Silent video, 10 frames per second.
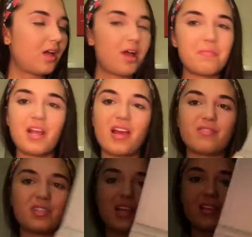I'm gonna
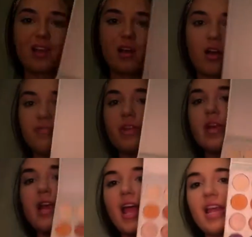have to take that off.
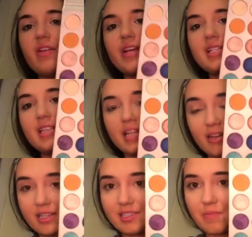Anyways,
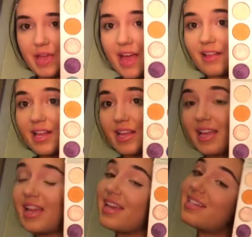here is the palette.
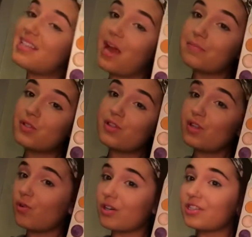It is
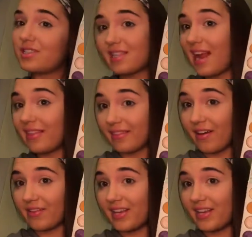absolutely gorgeous and I love